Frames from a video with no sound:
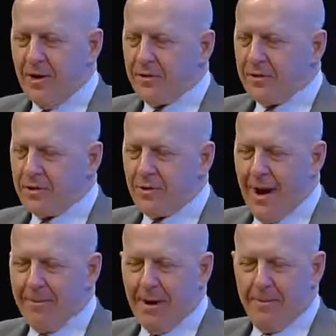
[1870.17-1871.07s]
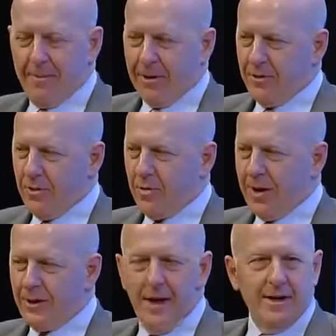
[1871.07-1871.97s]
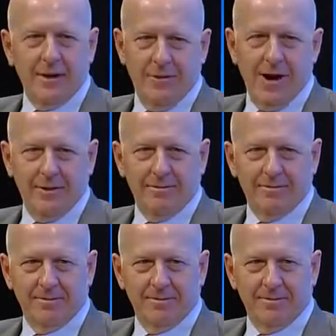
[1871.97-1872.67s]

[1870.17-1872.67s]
So just to wrap up, I'm going to do a quick lightning round,